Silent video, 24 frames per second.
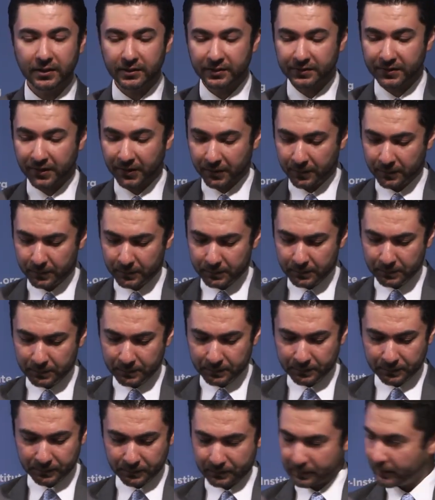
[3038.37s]
So
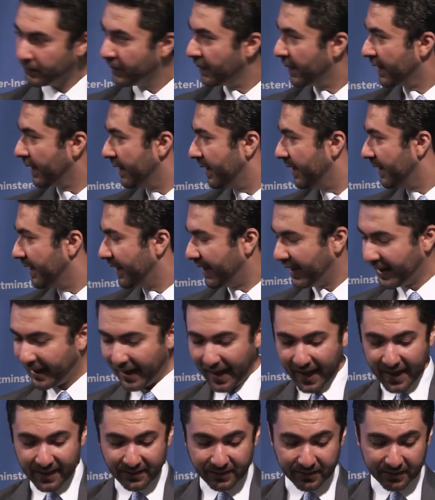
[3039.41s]

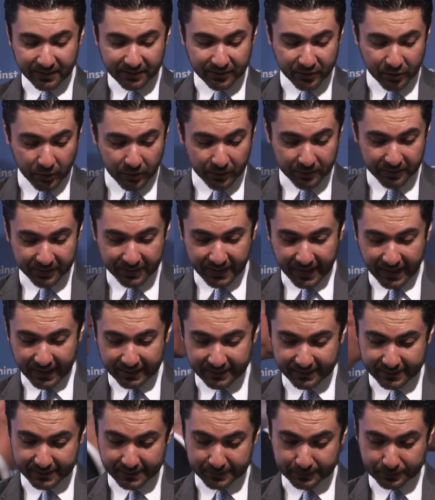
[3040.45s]
again, this shows
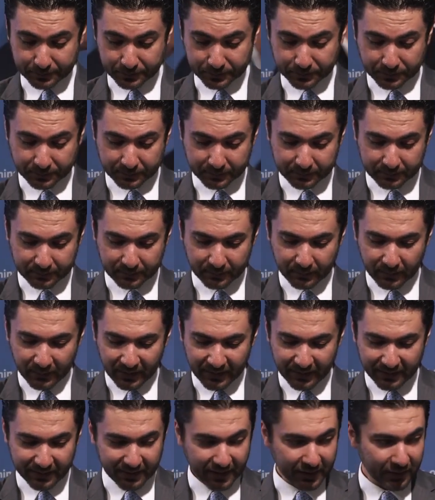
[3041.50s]
that
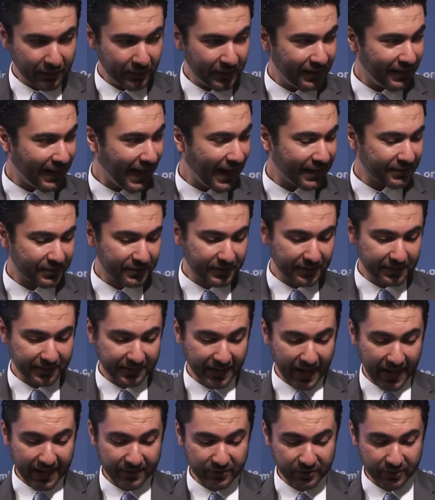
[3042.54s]
the unilateral
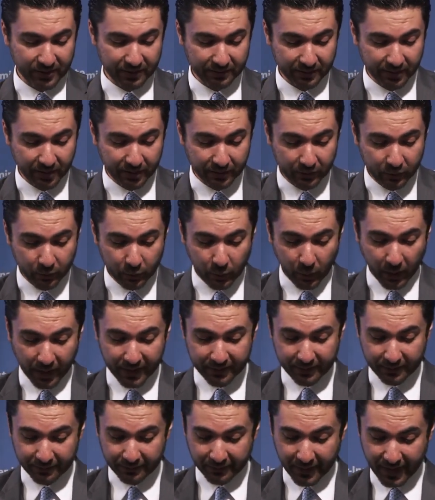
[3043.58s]
sanctions are
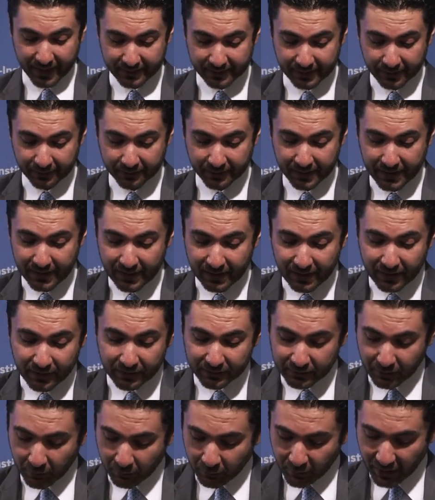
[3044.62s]
quite effective.
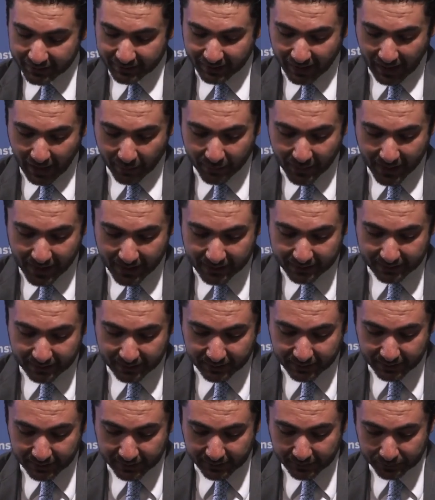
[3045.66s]
So what
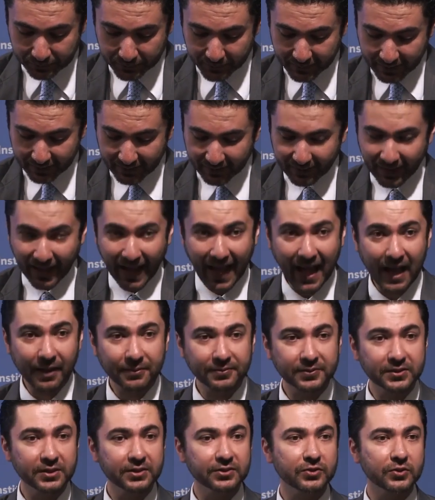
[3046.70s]
happened
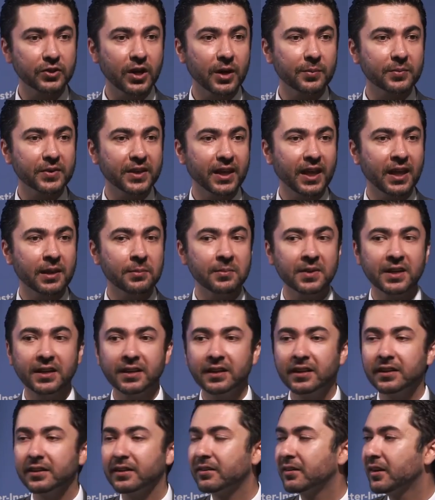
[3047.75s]
after Trump came in
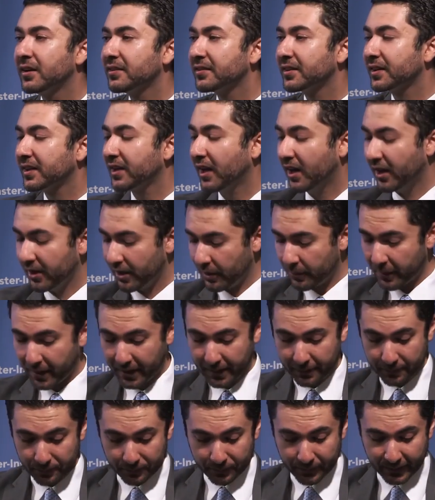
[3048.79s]
Iran's
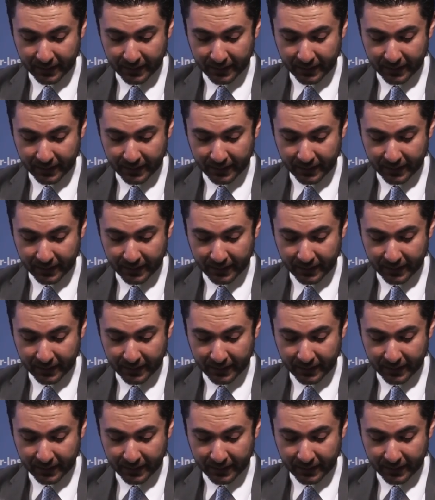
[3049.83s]
economy?